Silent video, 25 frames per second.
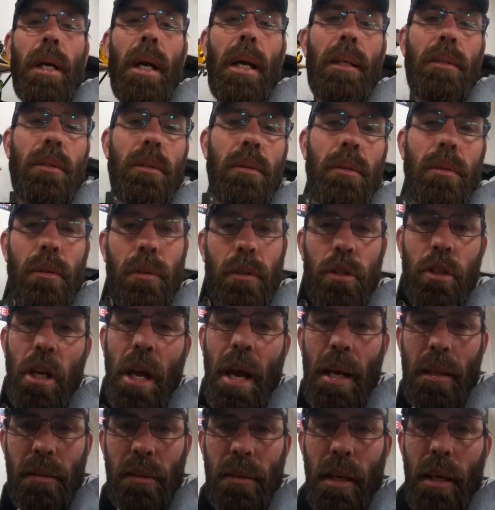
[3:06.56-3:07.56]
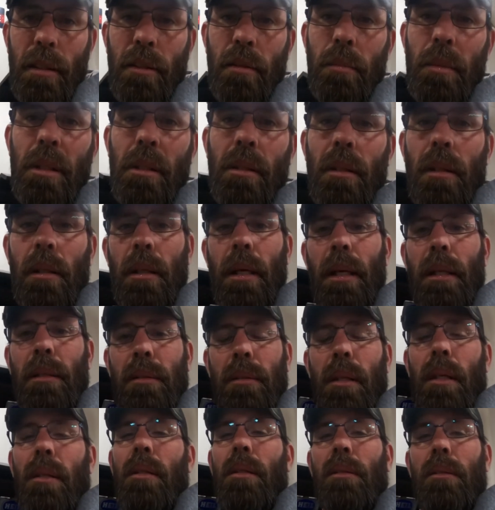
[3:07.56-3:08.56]
you guys chastise me, like I
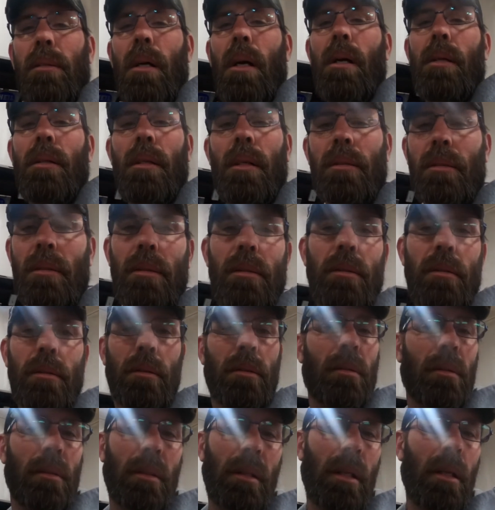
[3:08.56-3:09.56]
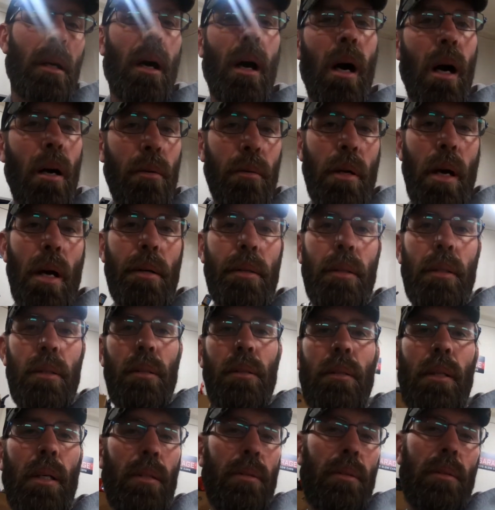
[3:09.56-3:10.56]
said, this car doesn't get hot rodded.
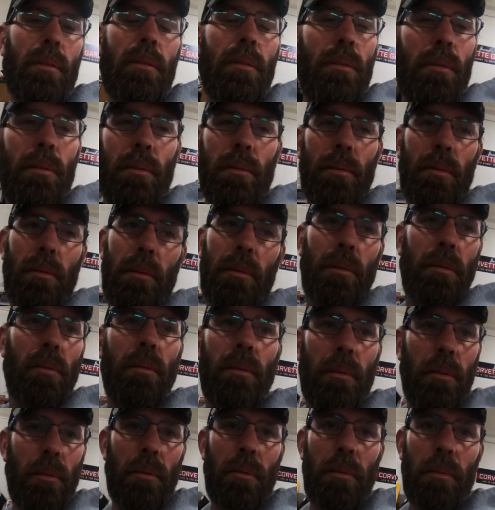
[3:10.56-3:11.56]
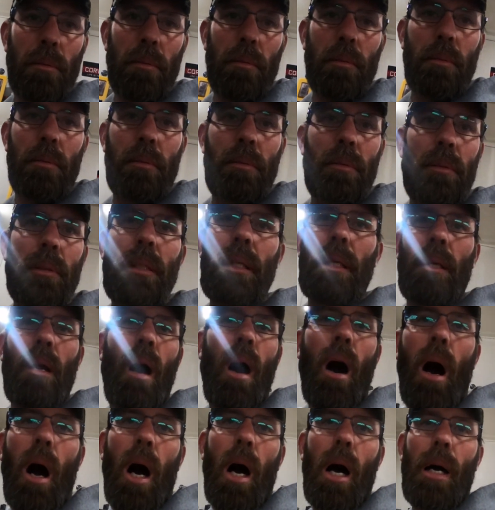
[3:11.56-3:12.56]
It doesn't get
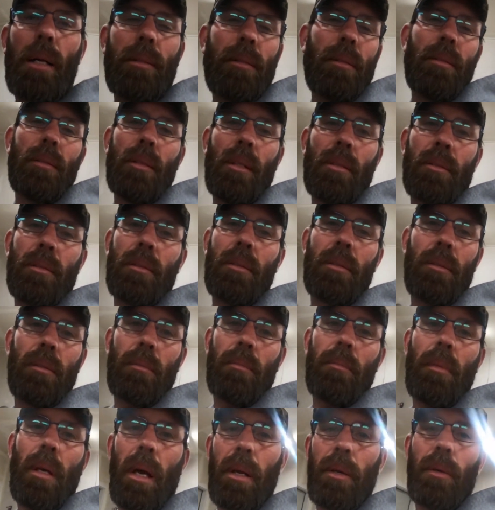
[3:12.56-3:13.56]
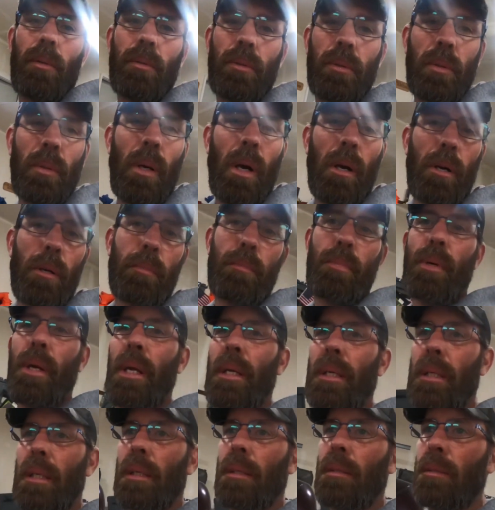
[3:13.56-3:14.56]
hot. I don't do hard
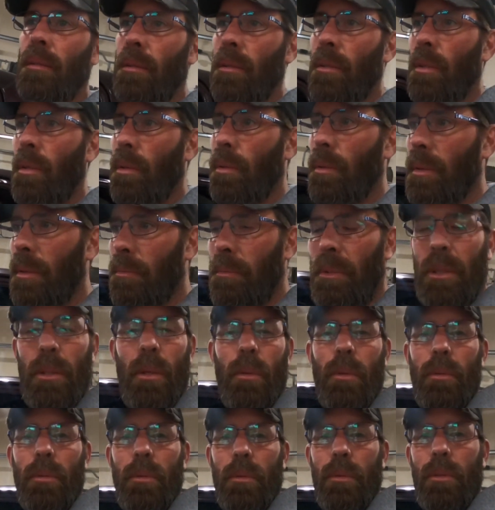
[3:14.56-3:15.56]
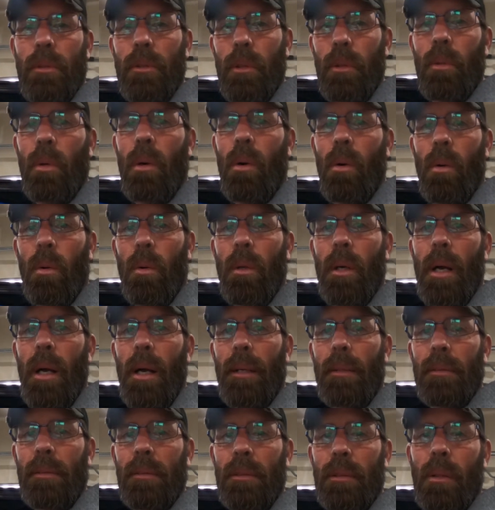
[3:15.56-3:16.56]
braking. You know, we don't do a whole
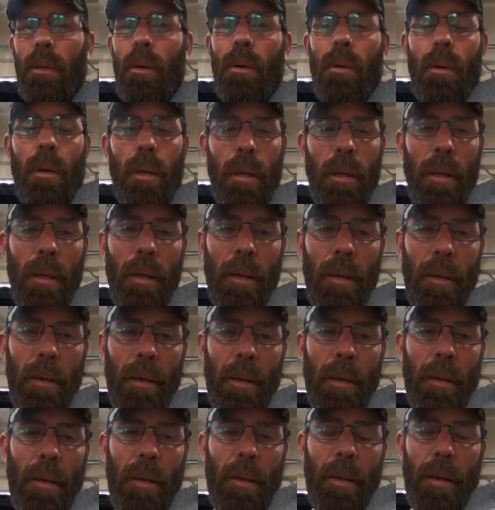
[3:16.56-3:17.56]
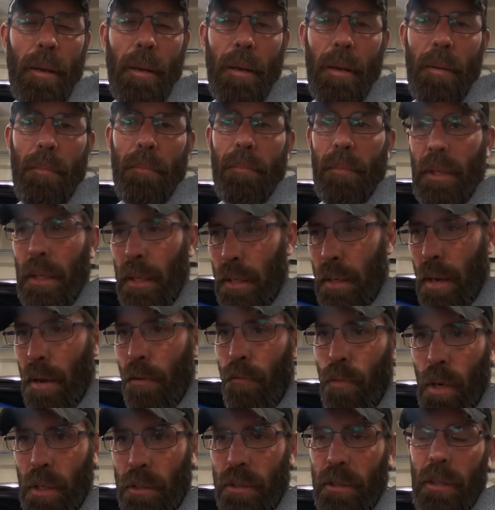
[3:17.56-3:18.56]
lot. So, and
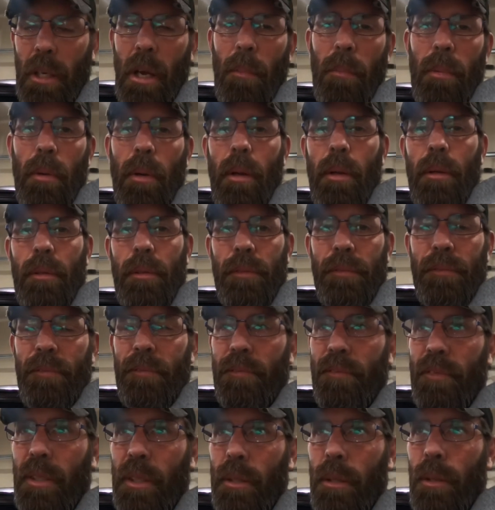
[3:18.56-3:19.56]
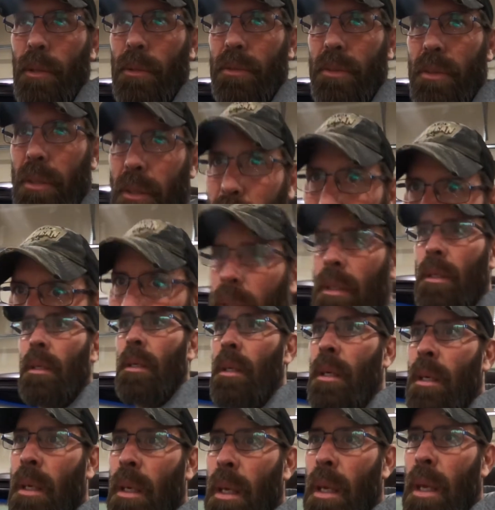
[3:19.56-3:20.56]
I've watched a couple other videos that
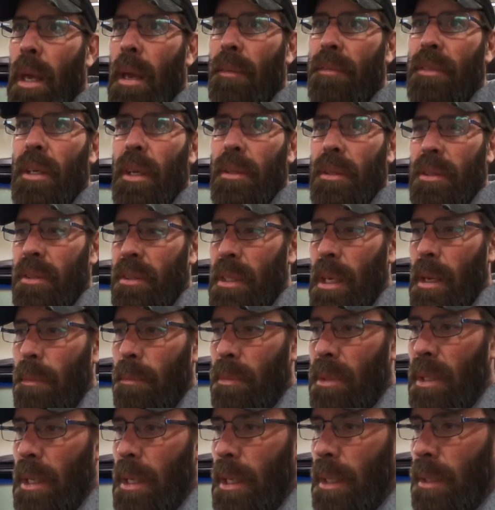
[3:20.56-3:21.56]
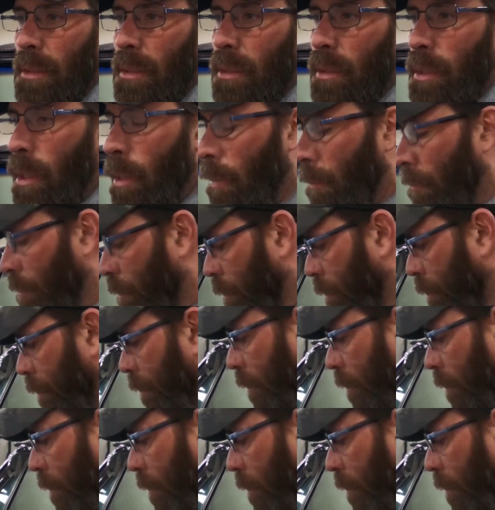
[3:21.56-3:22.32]
have done the same thing. So